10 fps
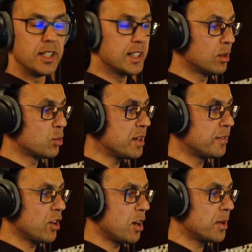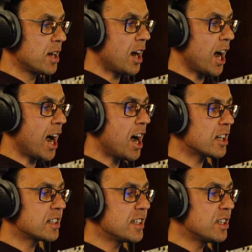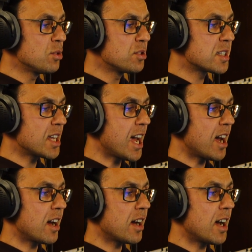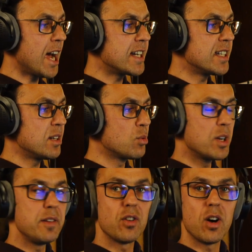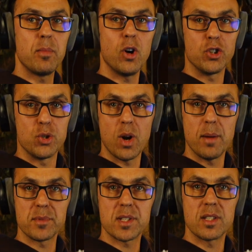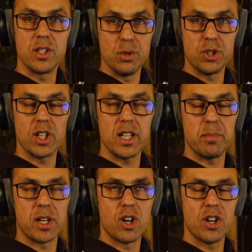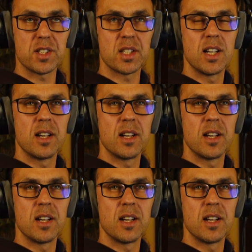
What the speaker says: a little reverb. I hardly use any reverb on drums usually because